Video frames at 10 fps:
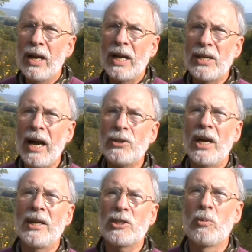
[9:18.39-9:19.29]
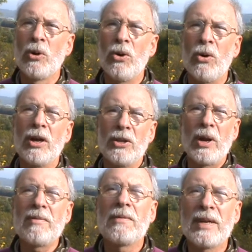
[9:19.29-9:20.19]
Get out and explore. You
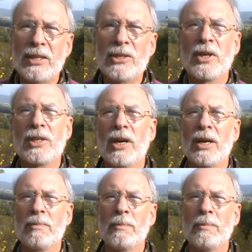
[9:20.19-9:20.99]
have a fantastic time.